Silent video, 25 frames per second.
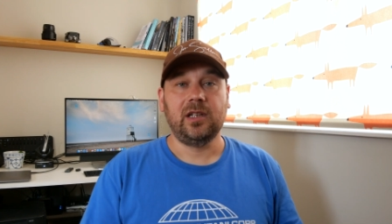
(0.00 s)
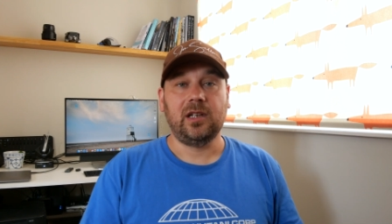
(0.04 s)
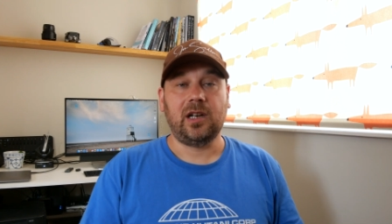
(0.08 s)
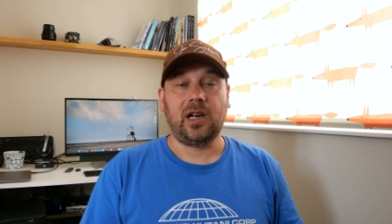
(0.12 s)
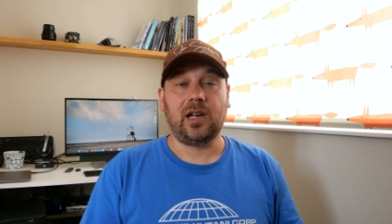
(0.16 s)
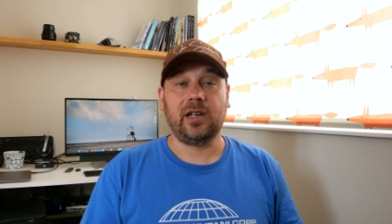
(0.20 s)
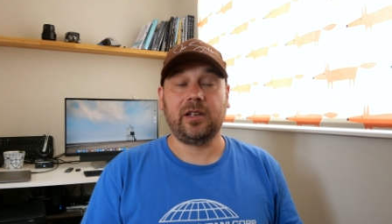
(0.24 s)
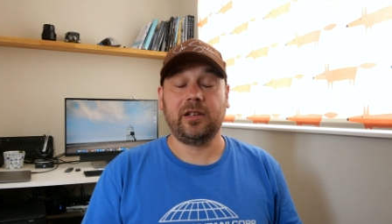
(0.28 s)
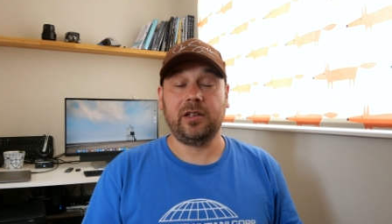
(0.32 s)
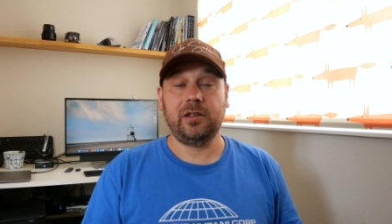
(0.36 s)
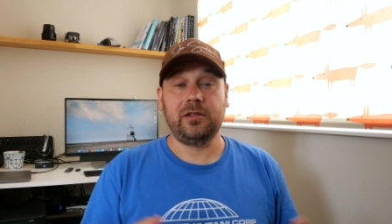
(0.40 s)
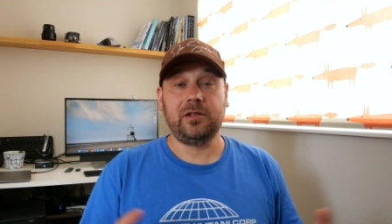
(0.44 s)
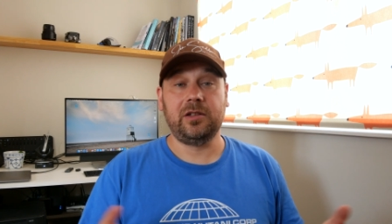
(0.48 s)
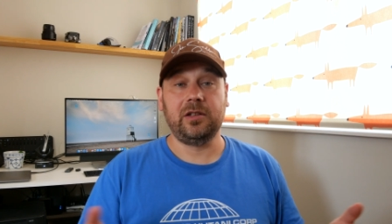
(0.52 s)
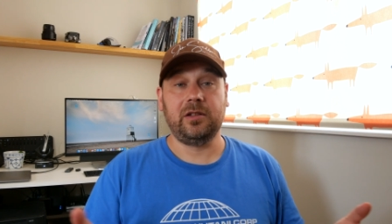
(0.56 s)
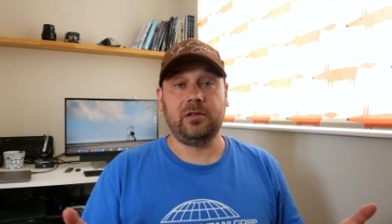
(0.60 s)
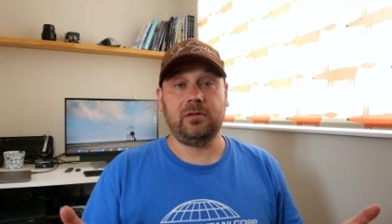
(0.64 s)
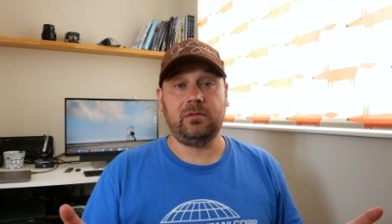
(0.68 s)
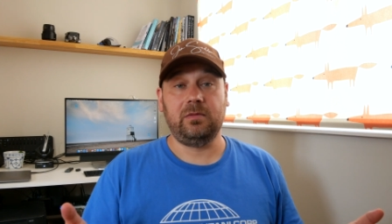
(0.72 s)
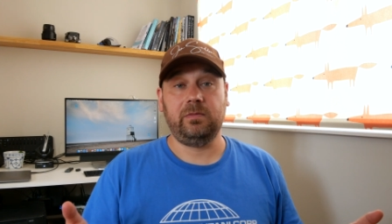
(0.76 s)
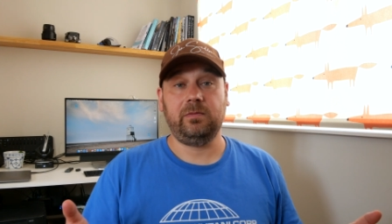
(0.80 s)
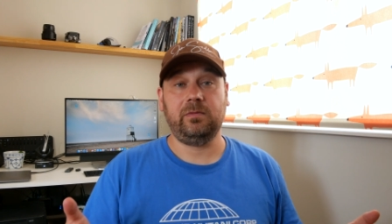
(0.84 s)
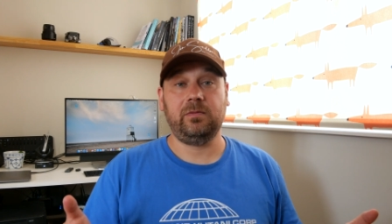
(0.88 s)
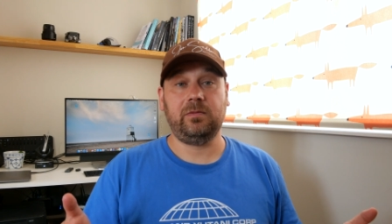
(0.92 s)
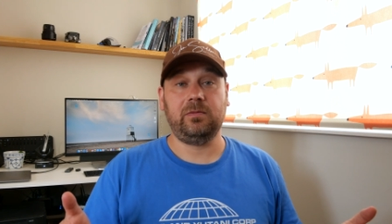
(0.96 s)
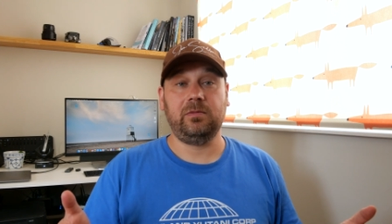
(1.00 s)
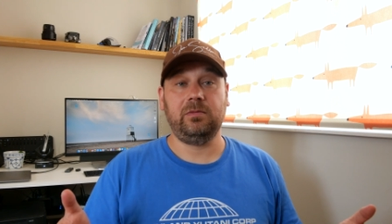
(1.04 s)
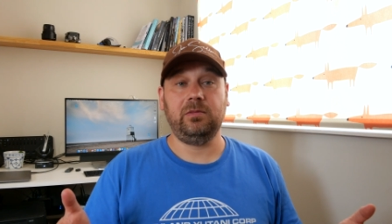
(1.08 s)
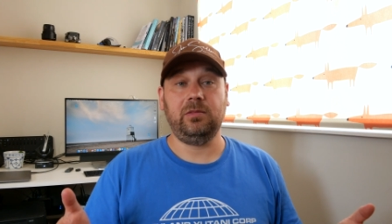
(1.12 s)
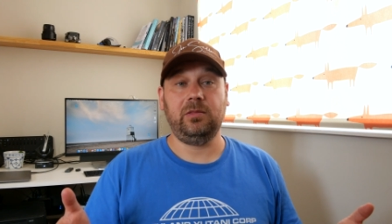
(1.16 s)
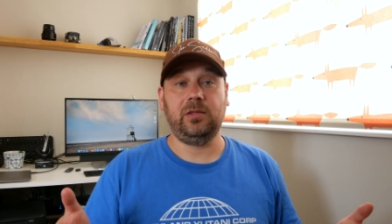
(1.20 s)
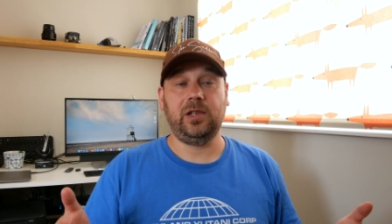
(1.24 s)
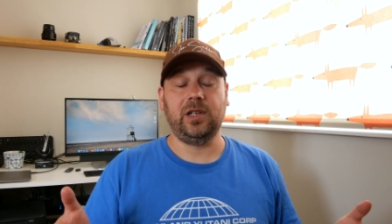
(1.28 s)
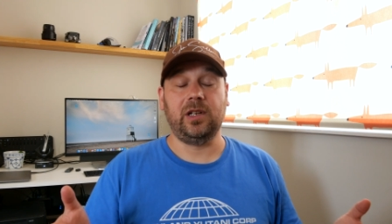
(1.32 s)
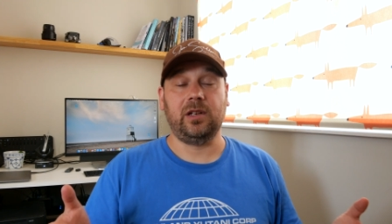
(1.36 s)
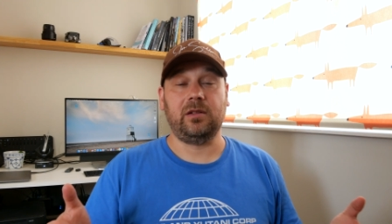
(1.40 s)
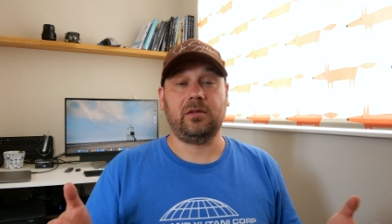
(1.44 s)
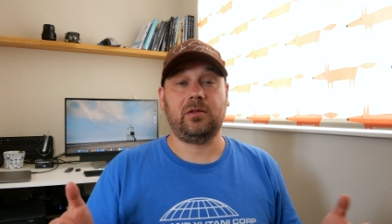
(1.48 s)
I'm going to do
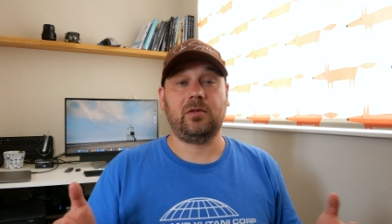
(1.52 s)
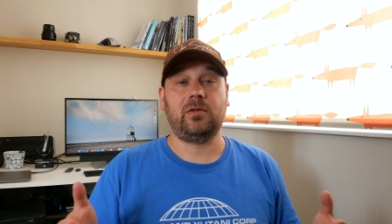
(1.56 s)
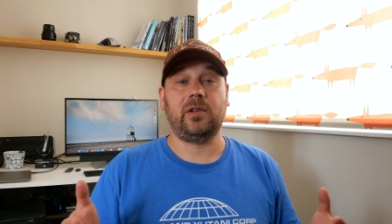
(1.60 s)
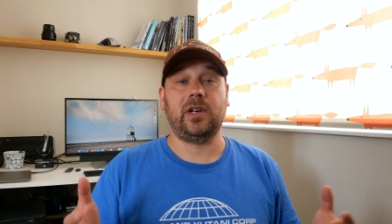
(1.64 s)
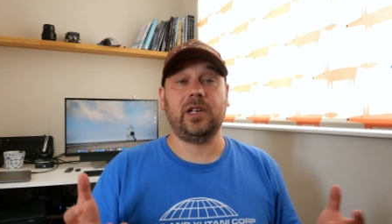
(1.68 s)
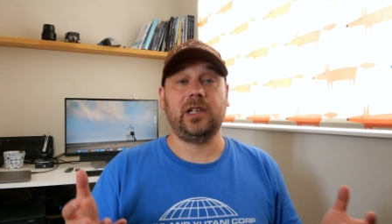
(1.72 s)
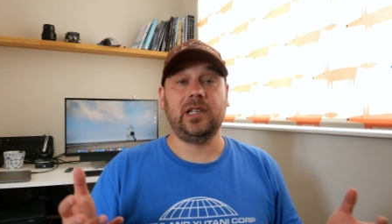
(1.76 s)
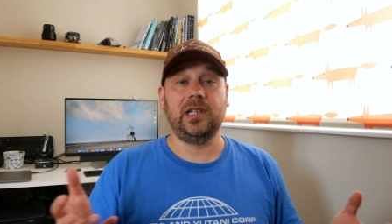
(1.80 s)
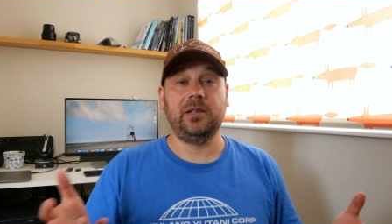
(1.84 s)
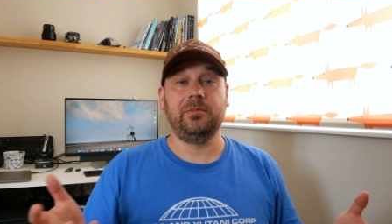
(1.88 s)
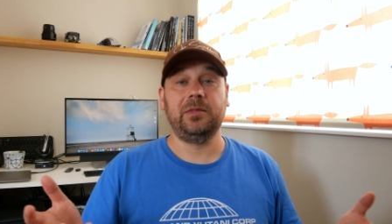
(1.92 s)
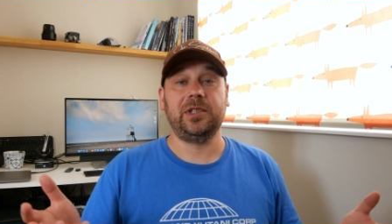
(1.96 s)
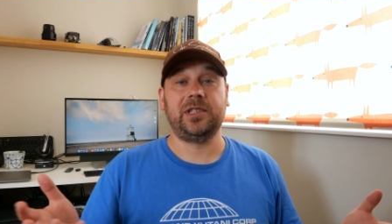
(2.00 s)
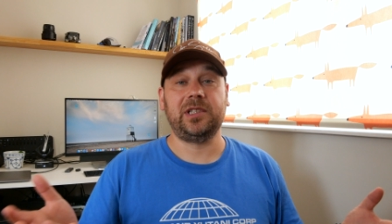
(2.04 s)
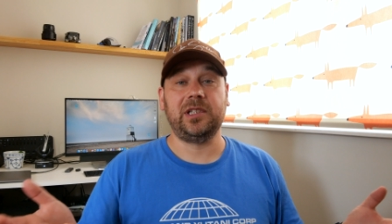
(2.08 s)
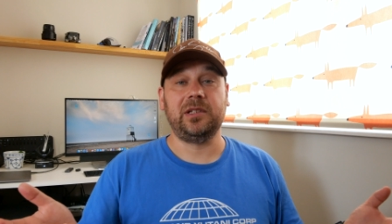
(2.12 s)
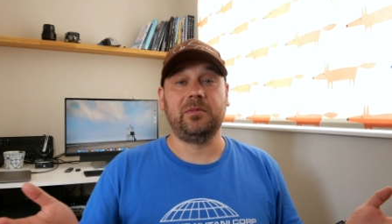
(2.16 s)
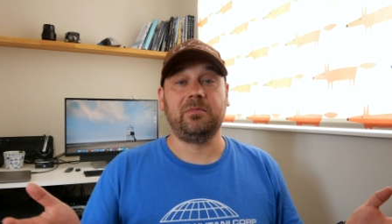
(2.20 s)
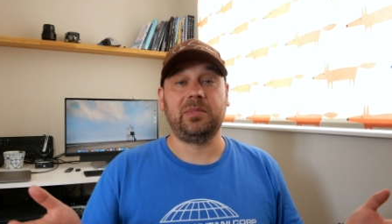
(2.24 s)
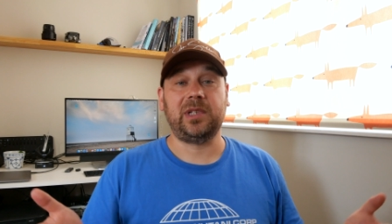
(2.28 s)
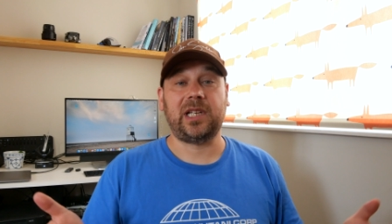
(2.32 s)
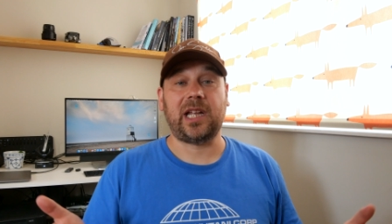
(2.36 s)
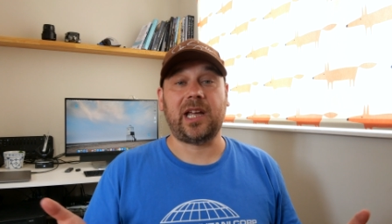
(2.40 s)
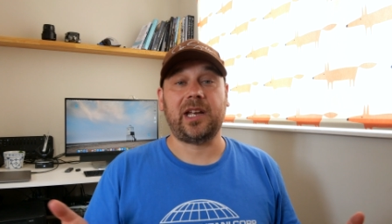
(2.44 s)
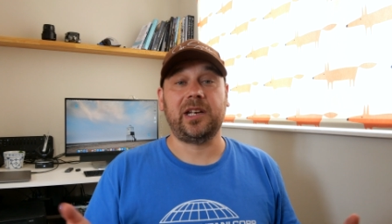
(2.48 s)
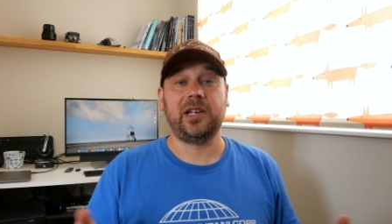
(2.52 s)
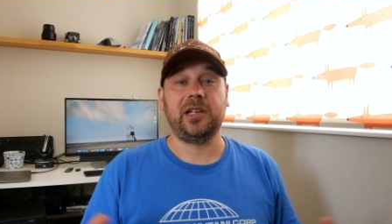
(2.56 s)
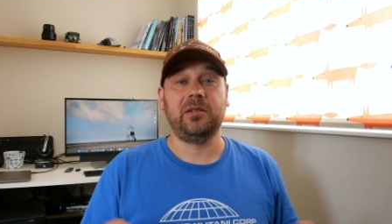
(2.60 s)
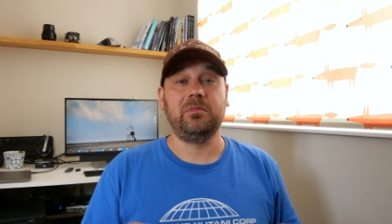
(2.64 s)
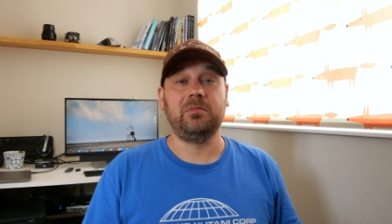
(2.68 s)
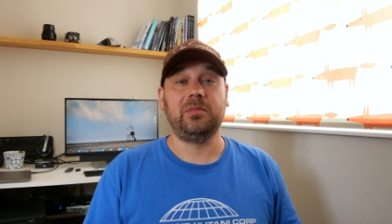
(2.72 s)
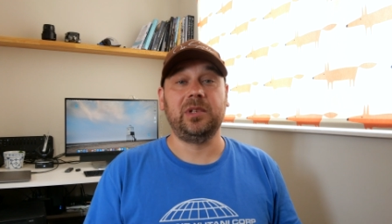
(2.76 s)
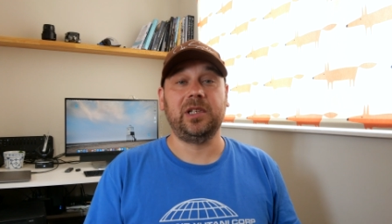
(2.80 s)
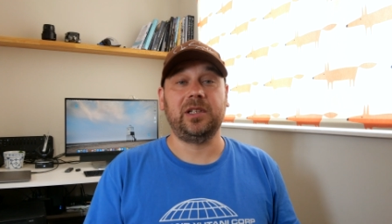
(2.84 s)
quite limited planning,